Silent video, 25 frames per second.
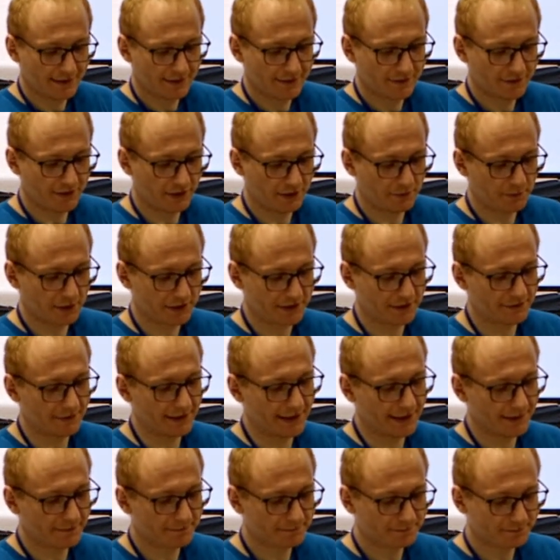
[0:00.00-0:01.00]
So
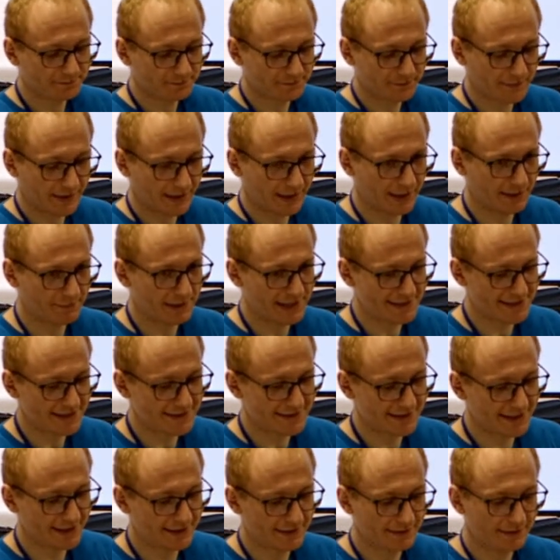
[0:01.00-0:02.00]
multi-threading. Um, as I
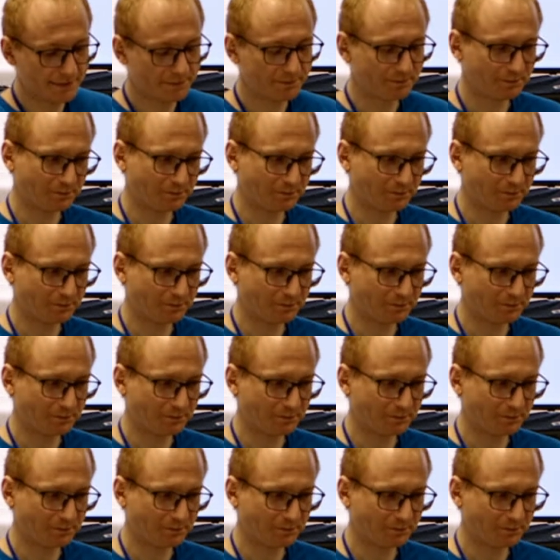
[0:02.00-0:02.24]
said,